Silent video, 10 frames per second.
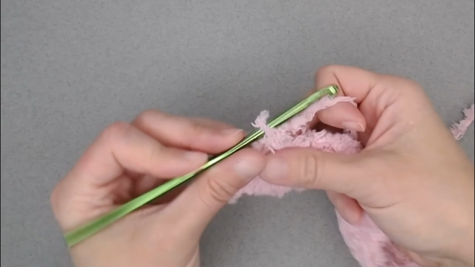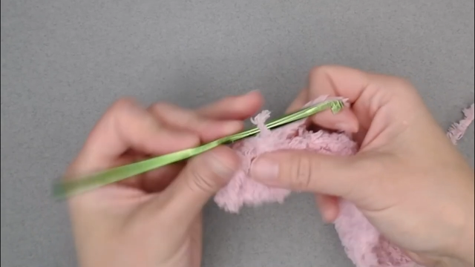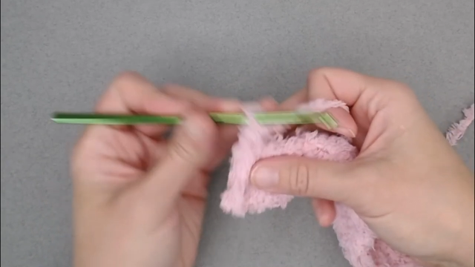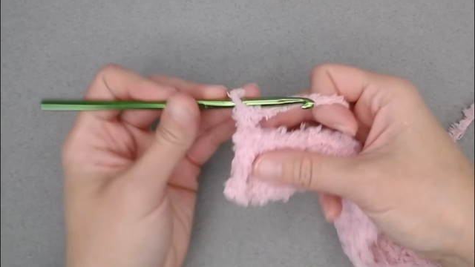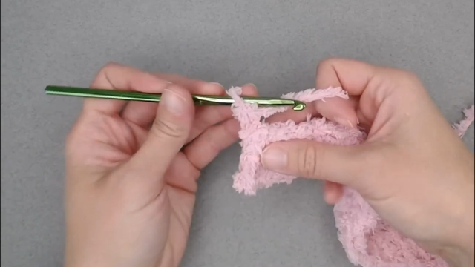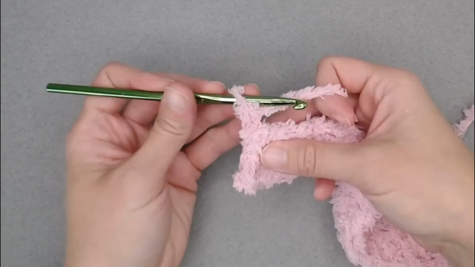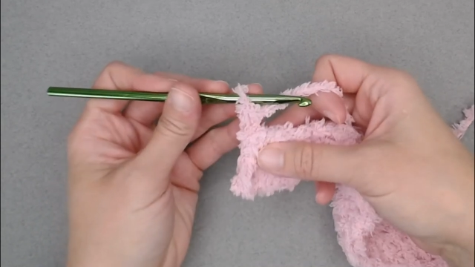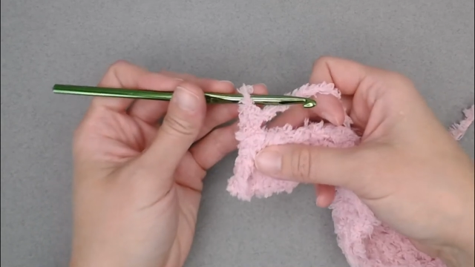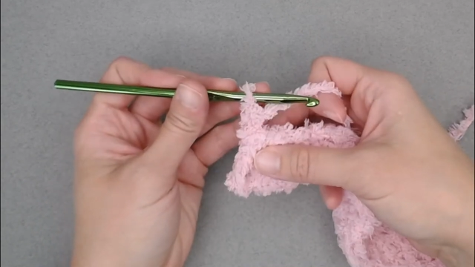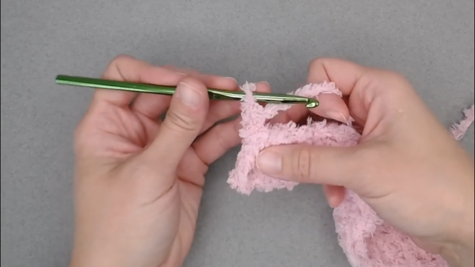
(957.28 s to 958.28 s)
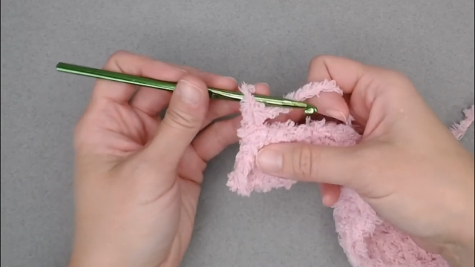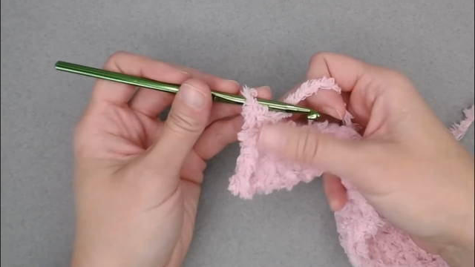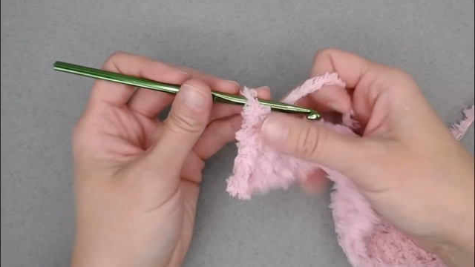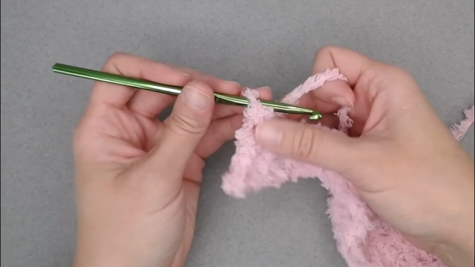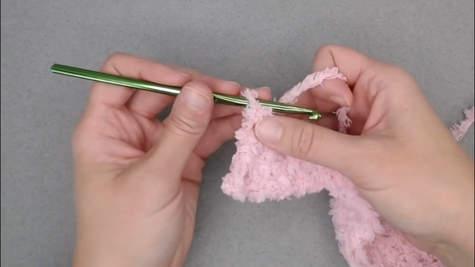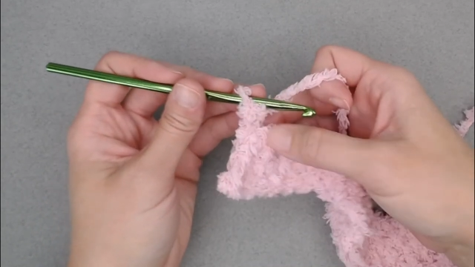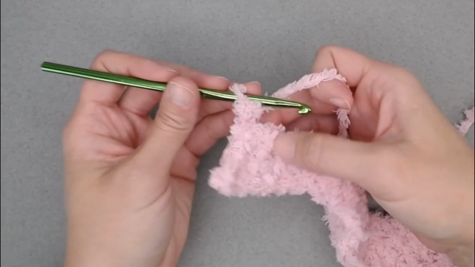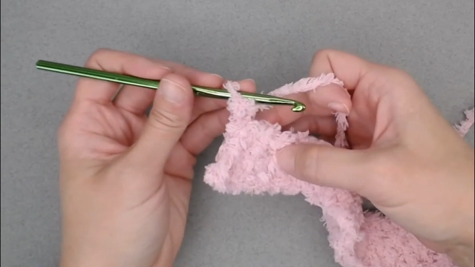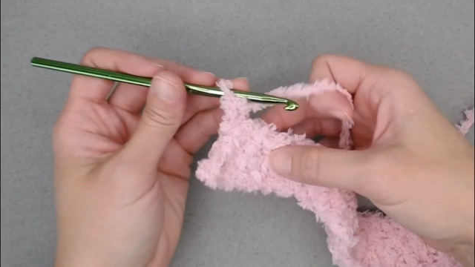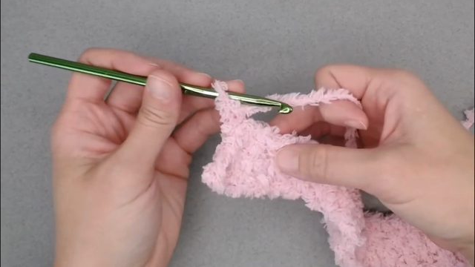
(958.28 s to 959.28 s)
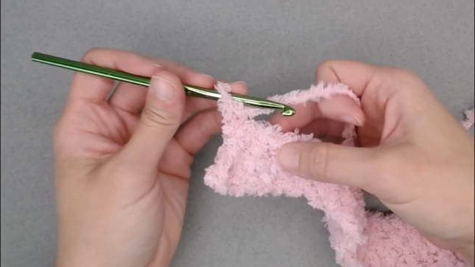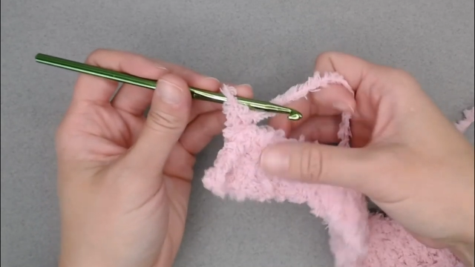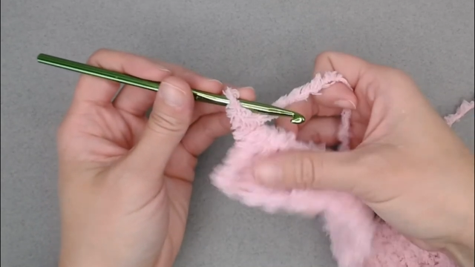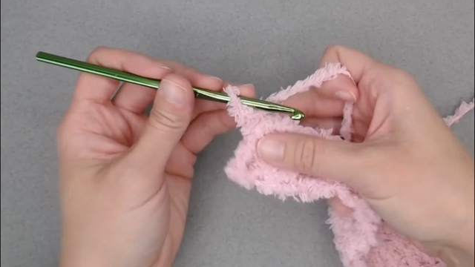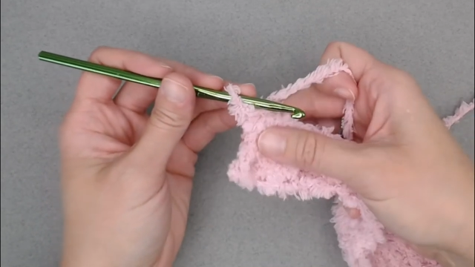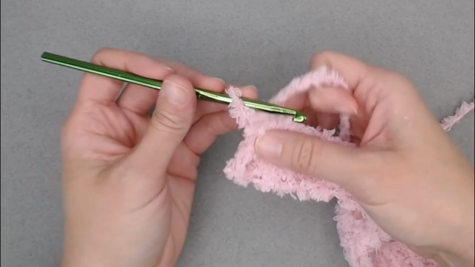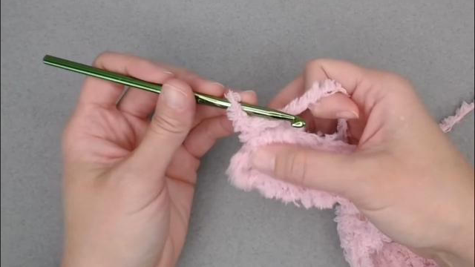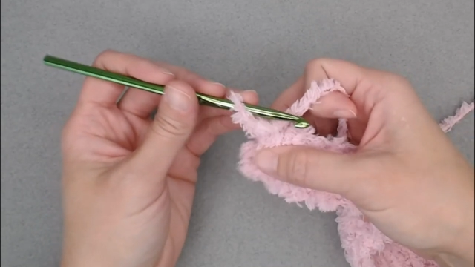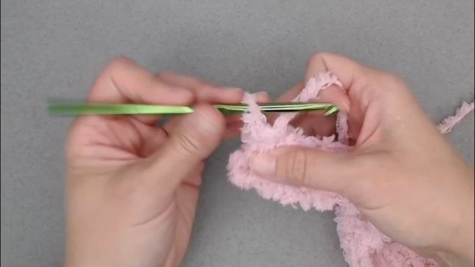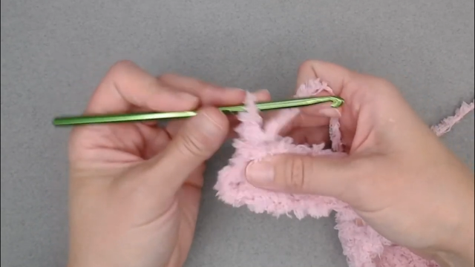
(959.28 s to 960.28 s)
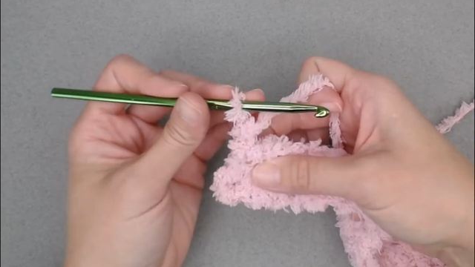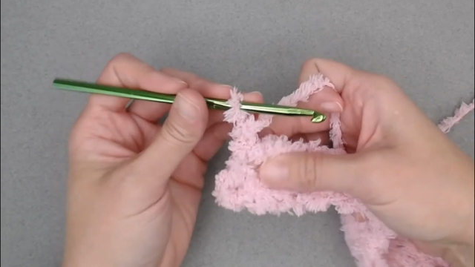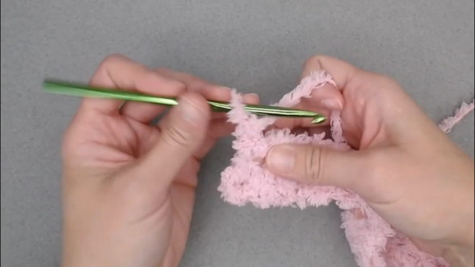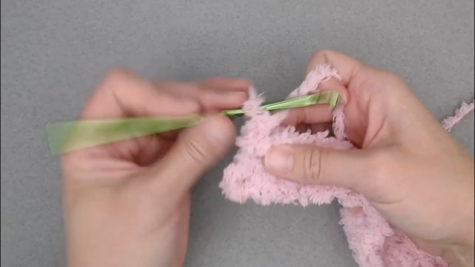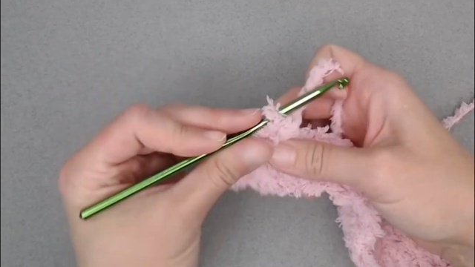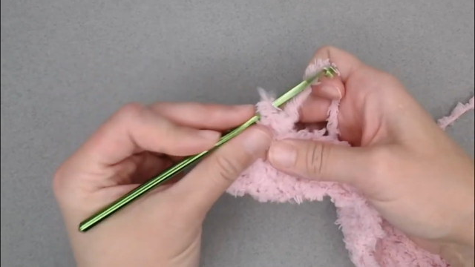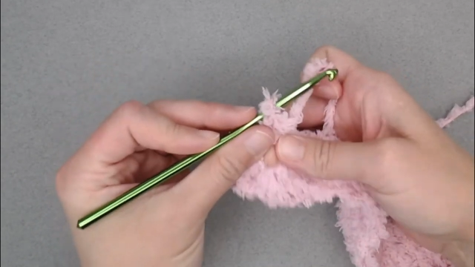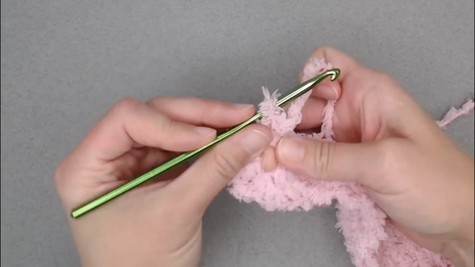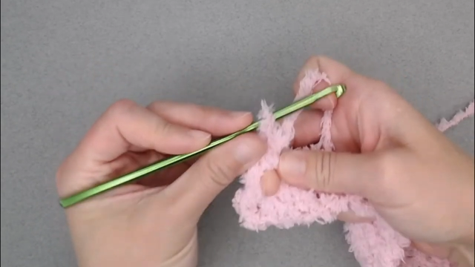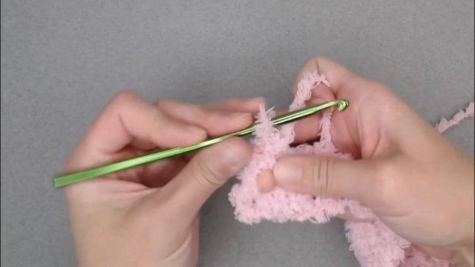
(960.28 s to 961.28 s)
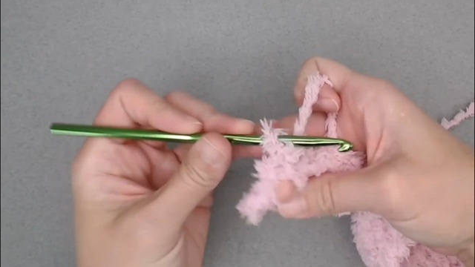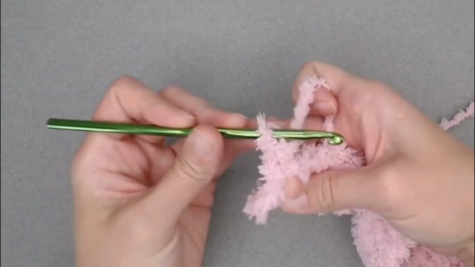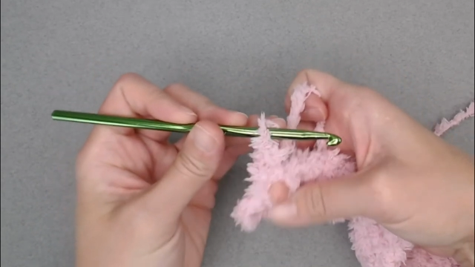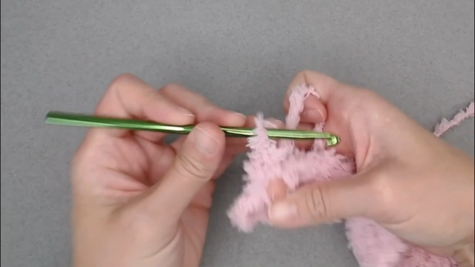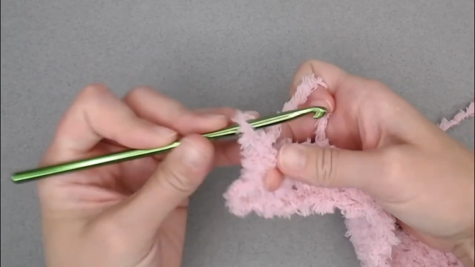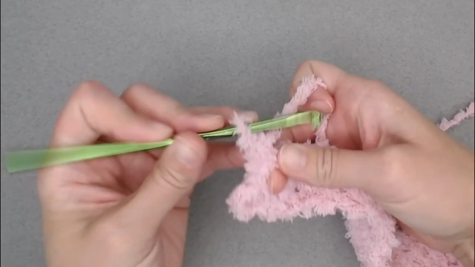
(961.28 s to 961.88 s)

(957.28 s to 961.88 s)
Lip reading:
[unreadable: no face in view]